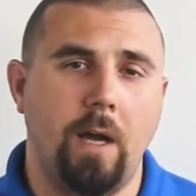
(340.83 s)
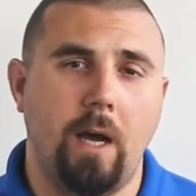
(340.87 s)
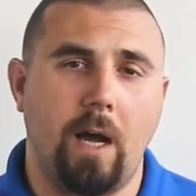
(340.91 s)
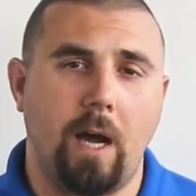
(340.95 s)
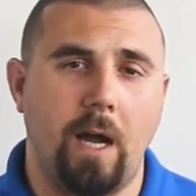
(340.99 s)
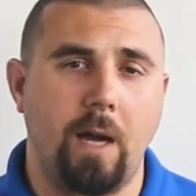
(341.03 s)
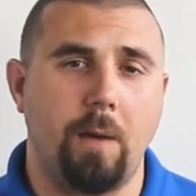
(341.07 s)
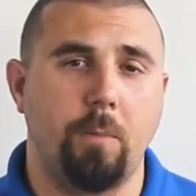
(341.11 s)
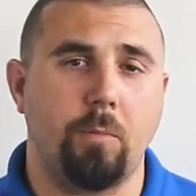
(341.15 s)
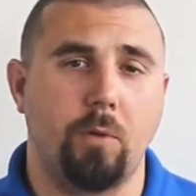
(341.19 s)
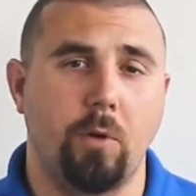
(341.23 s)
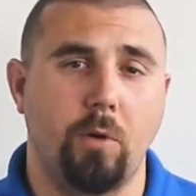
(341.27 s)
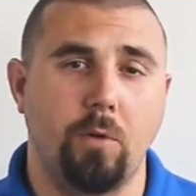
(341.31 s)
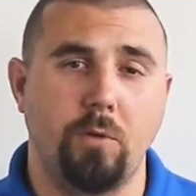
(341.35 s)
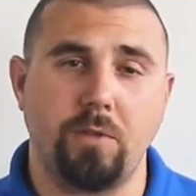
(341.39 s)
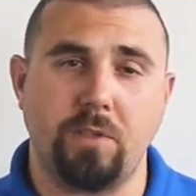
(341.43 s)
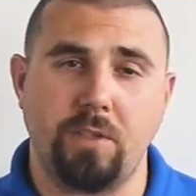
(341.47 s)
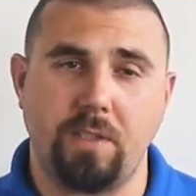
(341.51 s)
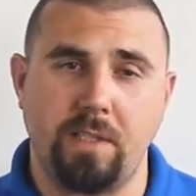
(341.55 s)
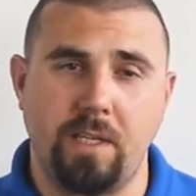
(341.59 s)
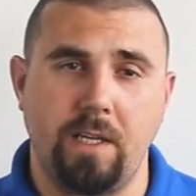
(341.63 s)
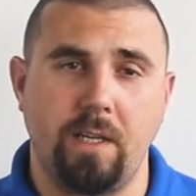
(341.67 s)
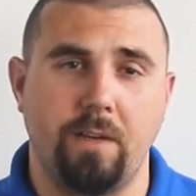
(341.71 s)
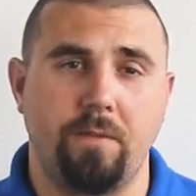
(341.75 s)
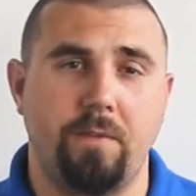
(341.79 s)
Hypro's
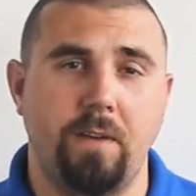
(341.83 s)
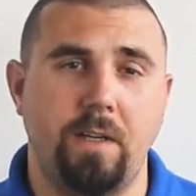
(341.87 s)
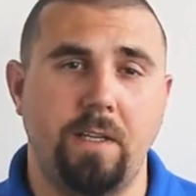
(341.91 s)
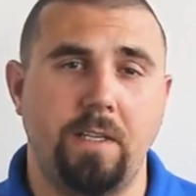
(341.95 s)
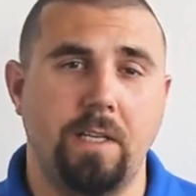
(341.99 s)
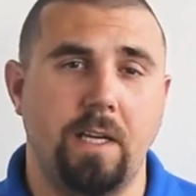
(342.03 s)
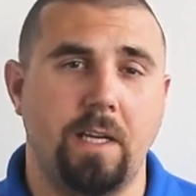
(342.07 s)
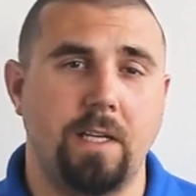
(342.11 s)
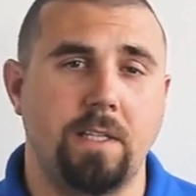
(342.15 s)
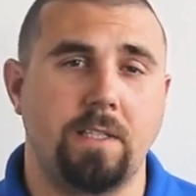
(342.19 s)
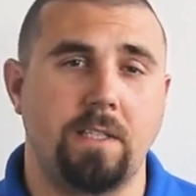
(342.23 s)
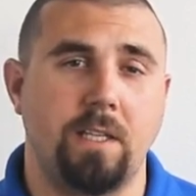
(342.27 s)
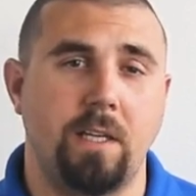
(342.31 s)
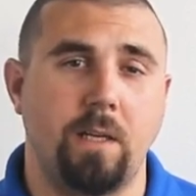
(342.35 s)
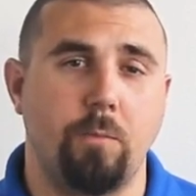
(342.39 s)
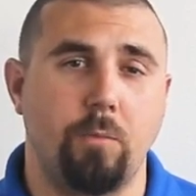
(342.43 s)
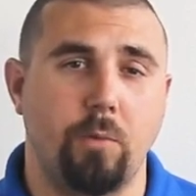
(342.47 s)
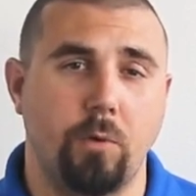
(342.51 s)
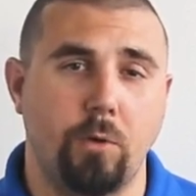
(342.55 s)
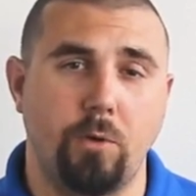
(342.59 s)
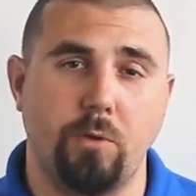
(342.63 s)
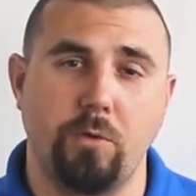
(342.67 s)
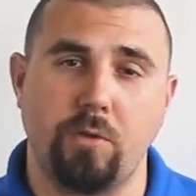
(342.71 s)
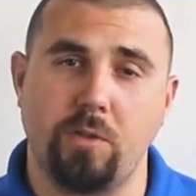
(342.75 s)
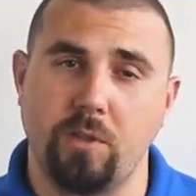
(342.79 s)
DFE testing
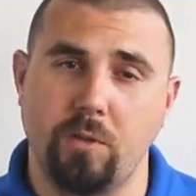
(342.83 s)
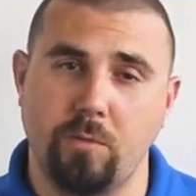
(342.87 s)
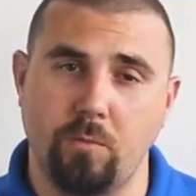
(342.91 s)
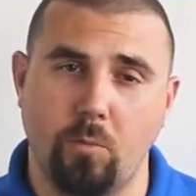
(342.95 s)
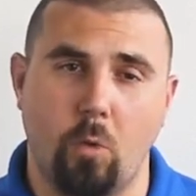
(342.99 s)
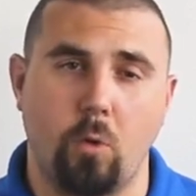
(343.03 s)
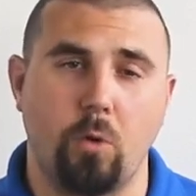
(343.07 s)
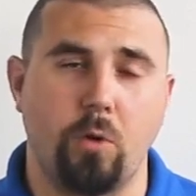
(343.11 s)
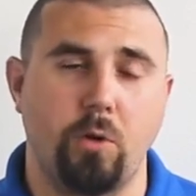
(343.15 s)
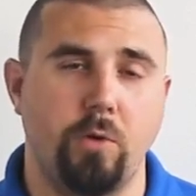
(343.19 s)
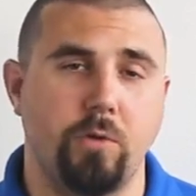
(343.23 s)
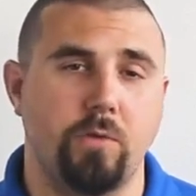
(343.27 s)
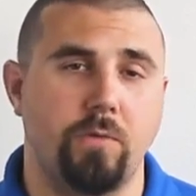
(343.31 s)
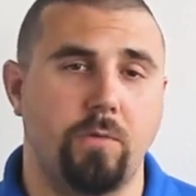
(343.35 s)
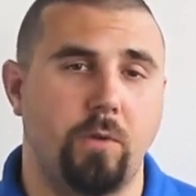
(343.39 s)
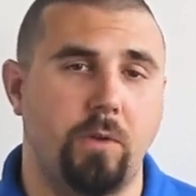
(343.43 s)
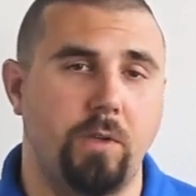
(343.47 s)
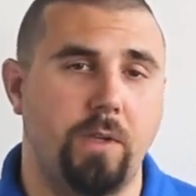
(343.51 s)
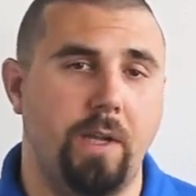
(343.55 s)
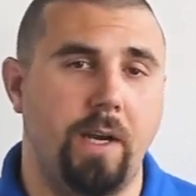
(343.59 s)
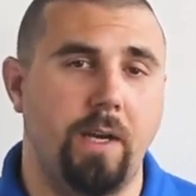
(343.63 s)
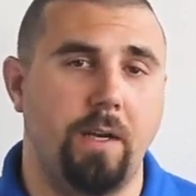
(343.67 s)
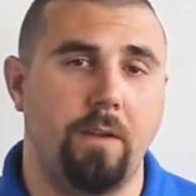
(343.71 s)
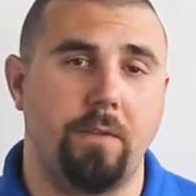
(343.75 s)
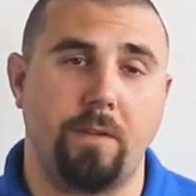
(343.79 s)
produces more useful
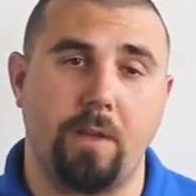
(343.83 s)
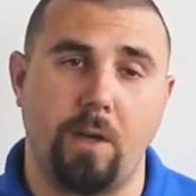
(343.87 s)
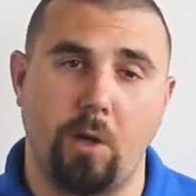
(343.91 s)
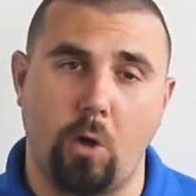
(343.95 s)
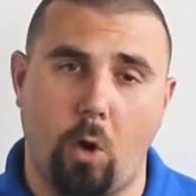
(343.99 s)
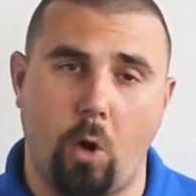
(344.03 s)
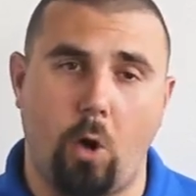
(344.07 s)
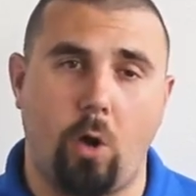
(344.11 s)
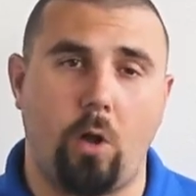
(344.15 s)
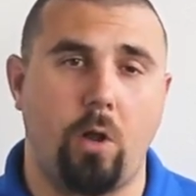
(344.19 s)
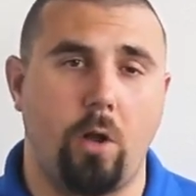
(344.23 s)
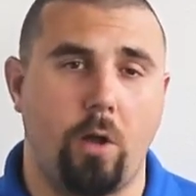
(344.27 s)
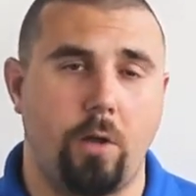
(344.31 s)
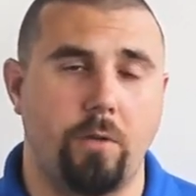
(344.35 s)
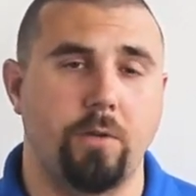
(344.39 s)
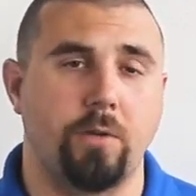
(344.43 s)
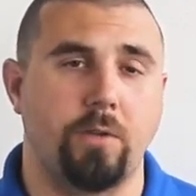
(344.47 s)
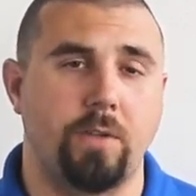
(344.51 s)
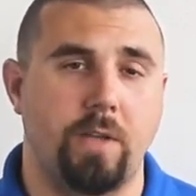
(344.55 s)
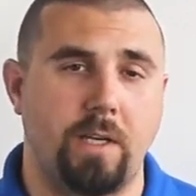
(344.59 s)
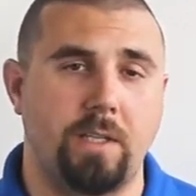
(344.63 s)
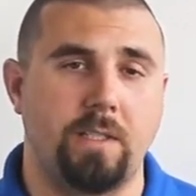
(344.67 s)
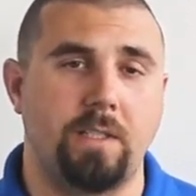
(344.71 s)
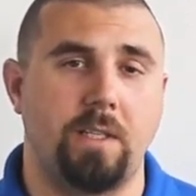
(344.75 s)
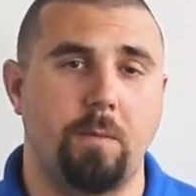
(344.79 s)
data than all other
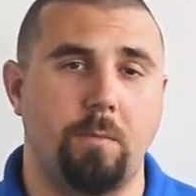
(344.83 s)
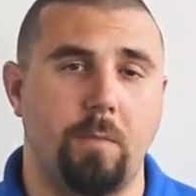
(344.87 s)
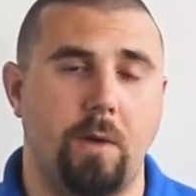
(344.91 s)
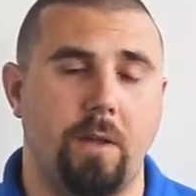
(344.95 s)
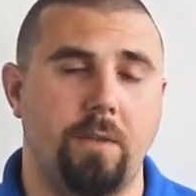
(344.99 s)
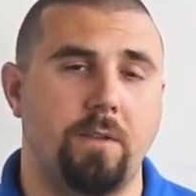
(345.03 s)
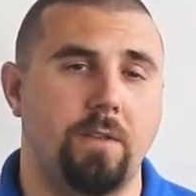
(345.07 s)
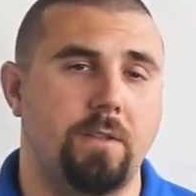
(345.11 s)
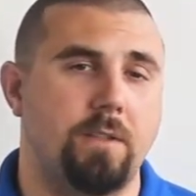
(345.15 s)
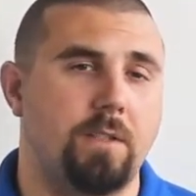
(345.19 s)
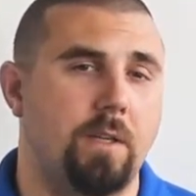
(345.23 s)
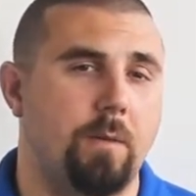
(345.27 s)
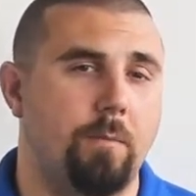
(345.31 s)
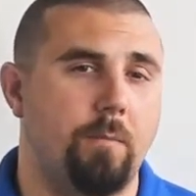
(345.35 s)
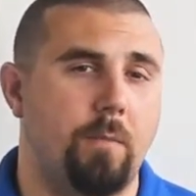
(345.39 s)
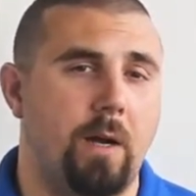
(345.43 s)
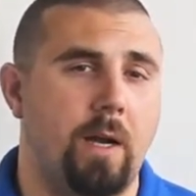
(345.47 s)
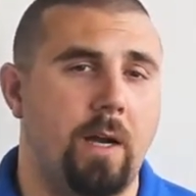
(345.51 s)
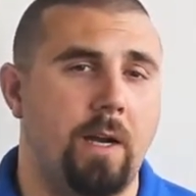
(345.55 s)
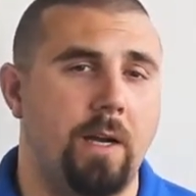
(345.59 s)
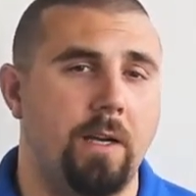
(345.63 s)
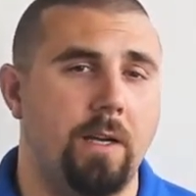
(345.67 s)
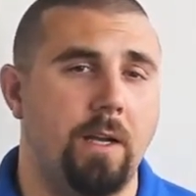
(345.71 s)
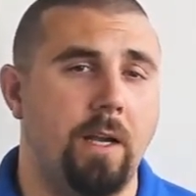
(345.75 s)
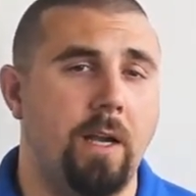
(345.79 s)
testing methods
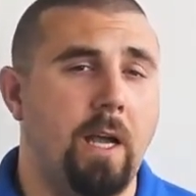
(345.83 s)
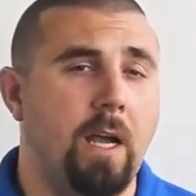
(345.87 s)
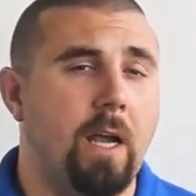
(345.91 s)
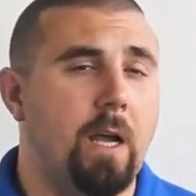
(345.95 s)
combined